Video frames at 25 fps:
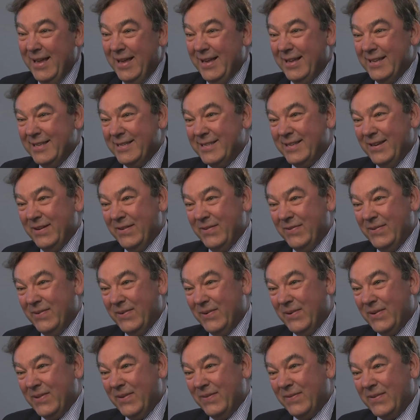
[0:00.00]
and so
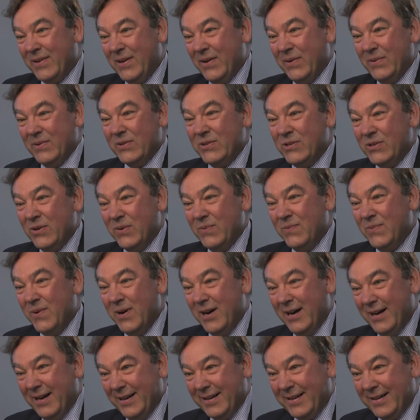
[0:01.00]
forth, of culture
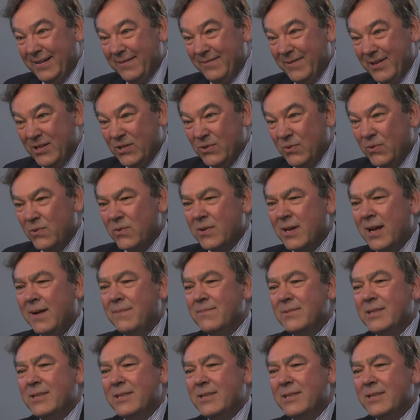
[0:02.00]
work, which all come